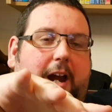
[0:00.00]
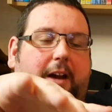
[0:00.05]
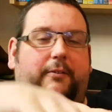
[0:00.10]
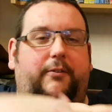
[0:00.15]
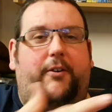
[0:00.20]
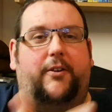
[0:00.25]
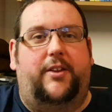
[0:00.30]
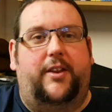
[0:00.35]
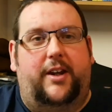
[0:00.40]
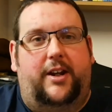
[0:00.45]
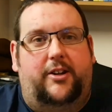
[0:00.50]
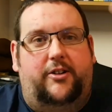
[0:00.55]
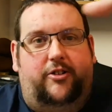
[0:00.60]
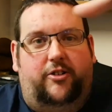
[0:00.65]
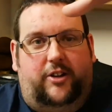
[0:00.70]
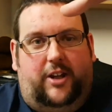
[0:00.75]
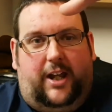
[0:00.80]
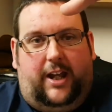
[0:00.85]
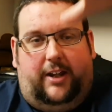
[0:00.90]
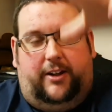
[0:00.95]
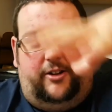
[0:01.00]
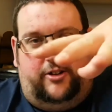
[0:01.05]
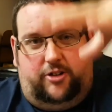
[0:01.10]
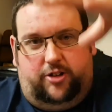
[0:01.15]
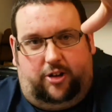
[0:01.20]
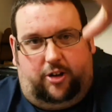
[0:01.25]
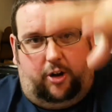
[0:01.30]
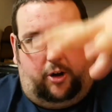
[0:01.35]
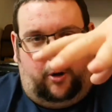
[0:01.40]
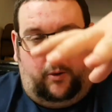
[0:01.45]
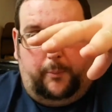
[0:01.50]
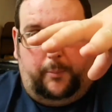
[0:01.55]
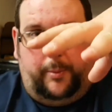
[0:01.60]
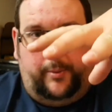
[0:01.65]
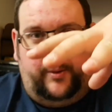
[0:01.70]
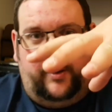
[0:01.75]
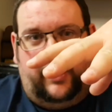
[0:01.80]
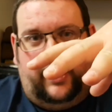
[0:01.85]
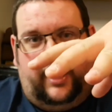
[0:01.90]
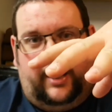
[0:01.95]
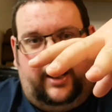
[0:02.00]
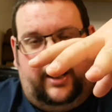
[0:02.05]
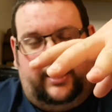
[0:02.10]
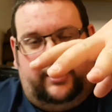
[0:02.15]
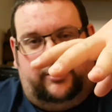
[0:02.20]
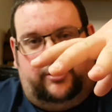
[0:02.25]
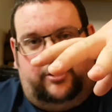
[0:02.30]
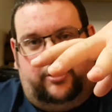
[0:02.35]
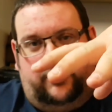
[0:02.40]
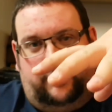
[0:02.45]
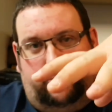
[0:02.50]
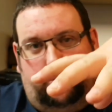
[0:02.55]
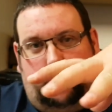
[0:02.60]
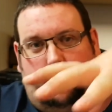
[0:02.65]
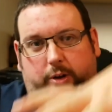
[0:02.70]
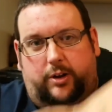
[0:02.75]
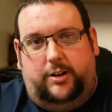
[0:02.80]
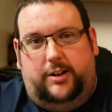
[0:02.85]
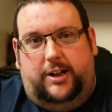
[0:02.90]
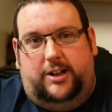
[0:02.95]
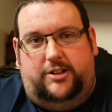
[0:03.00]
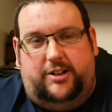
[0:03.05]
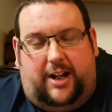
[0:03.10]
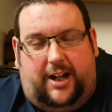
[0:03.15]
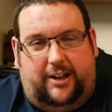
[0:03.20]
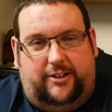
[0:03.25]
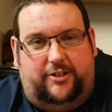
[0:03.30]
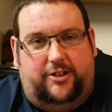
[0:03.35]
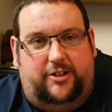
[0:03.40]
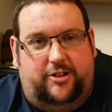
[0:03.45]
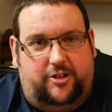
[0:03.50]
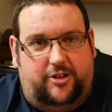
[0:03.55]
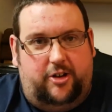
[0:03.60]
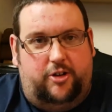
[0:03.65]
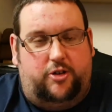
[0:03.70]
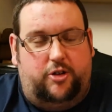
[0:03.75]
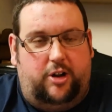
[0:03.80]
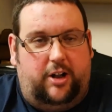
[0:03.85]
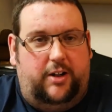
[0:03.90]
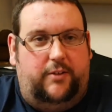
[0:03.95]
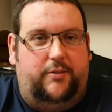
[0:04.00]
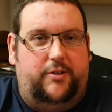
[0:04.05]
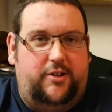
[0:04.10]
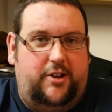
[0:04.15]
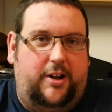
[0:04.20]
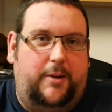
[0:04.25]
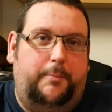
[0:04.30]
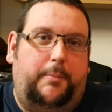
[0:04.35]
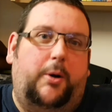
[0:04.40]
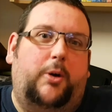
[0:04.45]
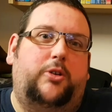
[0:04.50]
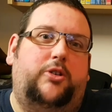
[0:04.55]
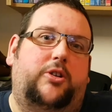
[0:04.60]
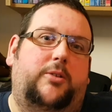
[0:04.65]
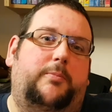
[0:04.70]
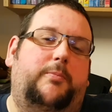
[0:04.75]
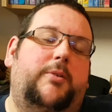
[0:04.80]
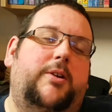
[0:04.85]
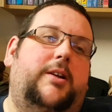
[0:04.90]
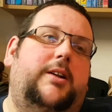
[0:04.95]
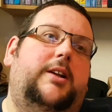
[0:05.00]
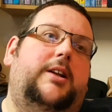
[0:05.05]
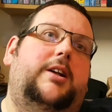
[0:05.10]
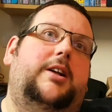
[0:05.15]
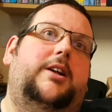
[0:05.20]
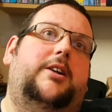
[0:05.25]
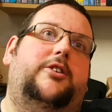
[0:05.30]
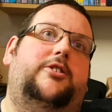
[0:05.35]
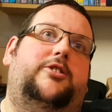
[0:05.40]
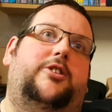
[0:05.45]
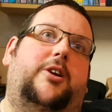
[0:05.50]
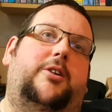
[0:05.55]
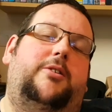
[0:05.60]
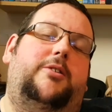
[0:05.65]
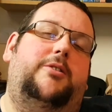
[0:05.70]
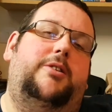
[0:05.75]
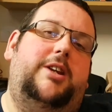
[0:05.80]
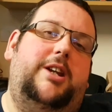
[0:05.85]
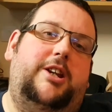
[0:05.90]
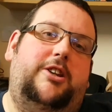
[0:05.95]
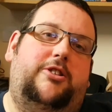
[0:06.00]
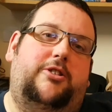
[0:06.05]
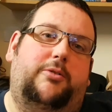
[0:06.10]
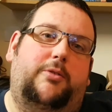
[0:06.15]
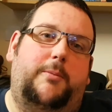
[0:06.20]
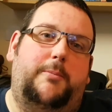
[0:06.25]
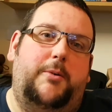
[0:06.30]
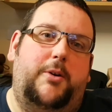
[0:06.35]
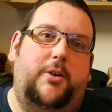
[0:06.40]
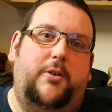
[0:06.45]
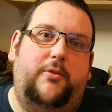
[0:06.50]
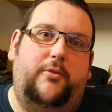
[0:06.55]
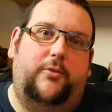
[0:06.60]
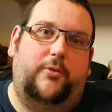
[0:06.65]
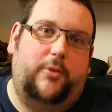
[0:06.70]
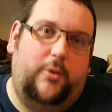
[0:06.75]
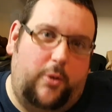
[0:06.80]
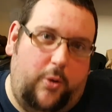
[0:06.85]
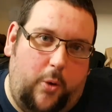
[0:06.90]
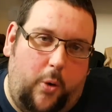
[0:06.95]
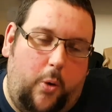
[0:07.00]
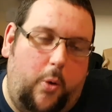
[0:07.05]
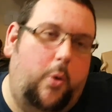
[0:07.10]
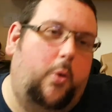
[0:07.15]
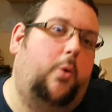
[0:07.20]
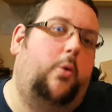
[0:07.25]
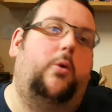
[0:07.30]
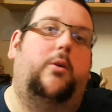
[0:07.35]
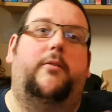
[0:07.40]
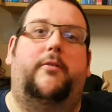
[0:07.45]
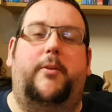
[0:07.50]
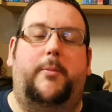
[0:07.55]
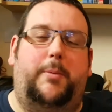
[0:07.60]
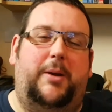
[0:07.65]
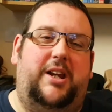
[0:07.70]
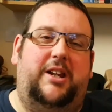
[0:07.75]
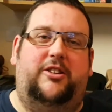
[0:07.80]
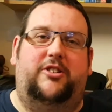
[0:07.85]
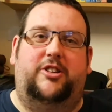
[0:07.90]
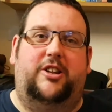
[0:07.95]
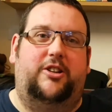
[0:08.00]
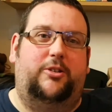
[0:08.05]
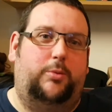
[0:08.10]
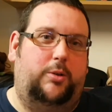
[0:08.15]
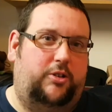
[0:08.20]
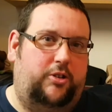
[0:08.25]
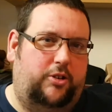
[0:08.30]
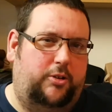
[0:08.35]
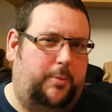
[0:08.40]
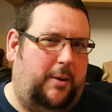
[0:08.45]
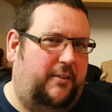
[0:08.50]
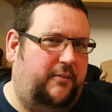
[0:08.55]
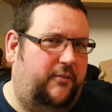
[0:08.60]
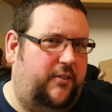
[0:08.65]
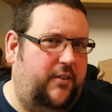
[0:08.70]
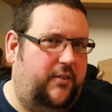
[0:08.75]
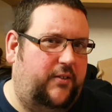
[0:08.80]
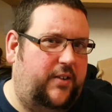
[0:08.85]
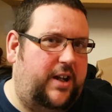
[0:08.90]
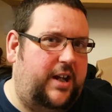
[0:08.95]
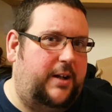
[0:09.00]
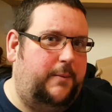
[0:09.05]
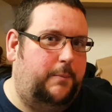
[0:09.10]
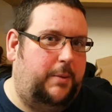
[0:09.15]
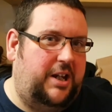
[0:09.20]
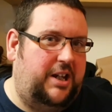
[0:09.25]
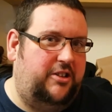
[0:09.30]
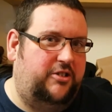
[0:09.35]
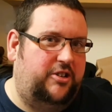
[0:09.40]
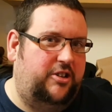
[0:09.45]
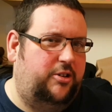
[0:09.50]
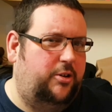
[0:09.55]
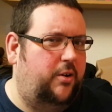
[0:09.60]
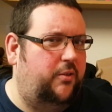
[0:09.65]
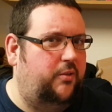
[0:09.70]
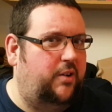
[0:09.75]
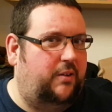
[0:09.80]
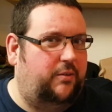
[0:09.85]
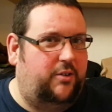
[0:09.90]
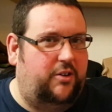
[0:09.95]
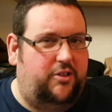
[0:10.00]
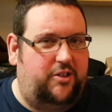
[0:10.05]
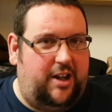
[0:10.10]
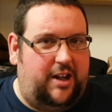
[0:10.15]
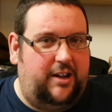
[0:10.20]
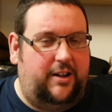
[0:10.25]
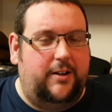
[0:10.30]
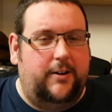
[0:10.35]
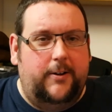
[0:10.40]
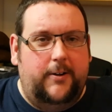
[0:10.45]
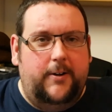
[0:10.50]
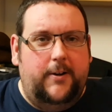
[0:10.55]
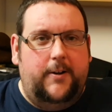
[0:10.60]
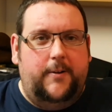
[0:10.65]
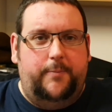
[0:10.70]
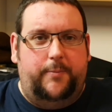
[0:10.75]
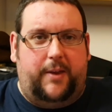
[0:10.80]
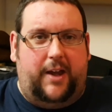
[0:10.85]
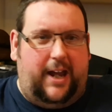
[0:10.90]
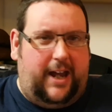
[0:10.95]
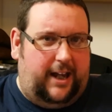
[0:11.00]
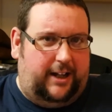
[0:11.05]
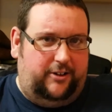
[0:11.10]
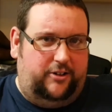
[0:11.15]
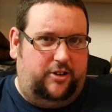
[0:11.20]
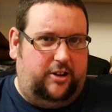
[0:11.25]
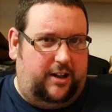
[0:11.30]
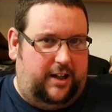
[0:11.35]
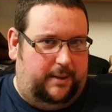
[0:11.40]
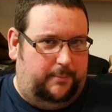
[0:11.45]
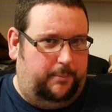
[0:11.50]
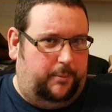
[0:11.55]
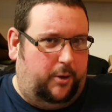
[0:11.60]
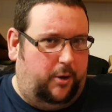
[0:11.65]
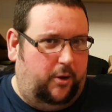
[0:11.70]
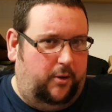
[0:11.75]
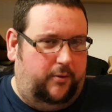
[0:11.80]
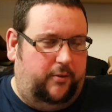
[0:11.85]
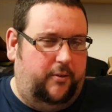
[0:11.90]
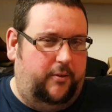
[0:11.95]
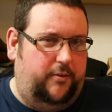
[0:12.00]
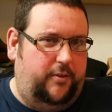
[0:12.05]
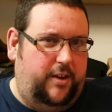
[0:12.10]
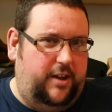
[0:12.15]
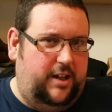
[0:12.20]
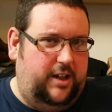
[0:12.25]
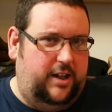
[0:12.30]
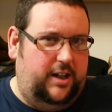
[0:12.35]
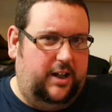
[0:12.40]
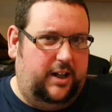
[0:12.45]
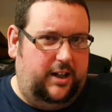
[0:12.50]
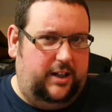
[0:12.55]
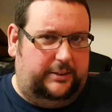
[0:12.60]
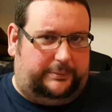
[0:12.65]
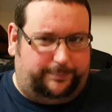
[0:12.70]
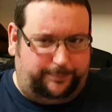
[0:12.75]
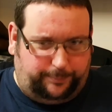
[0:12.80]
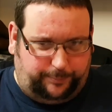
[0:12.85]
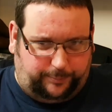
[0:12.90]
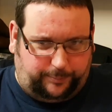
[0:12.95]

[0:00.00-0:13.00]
everything is at the top, and what you need to access the drive is at the bottom. So you need to remove all of the pieces, which is about 15 pieces. You even have to take the X clamp off of the